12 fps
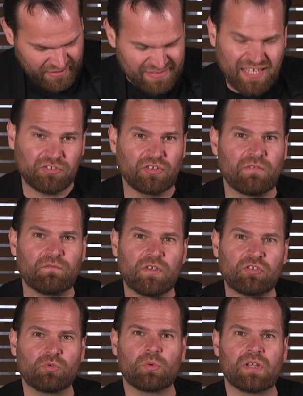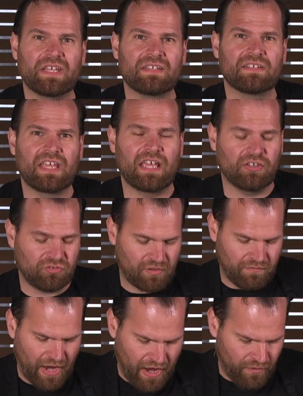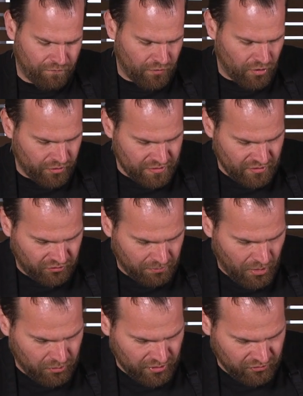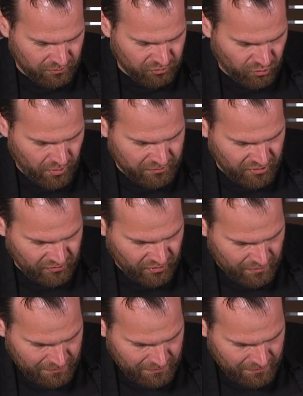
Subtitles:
it's actually a visual indication of how far in the smoke is absorbed into the